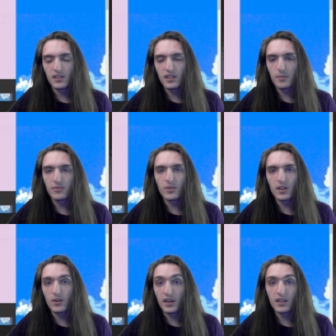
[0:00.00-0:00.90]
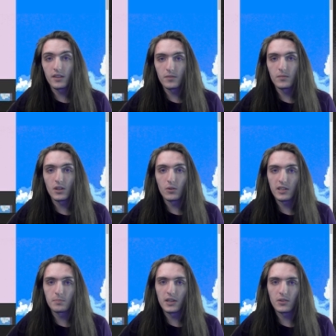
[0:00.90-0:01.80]
yeah, before I go, I'm going to give a quick
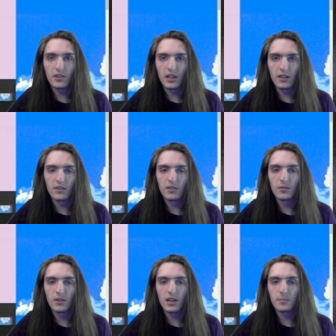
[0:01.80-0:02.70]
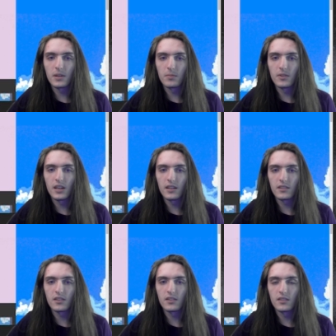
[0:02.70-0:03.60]
special thank you to a lot of people
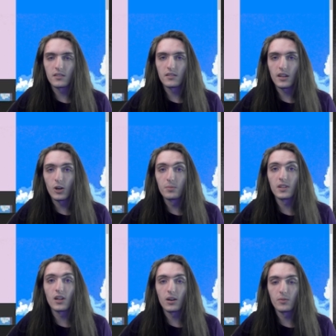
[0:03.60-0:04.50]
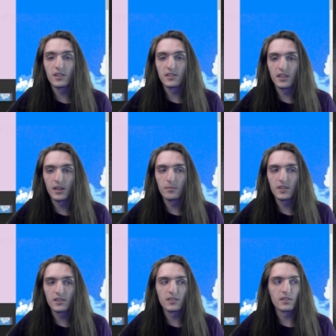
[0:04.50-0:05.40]
that helped a lot with this game.
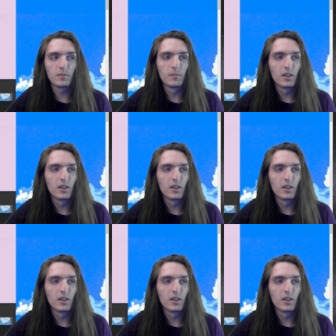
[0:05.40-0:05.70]
There's a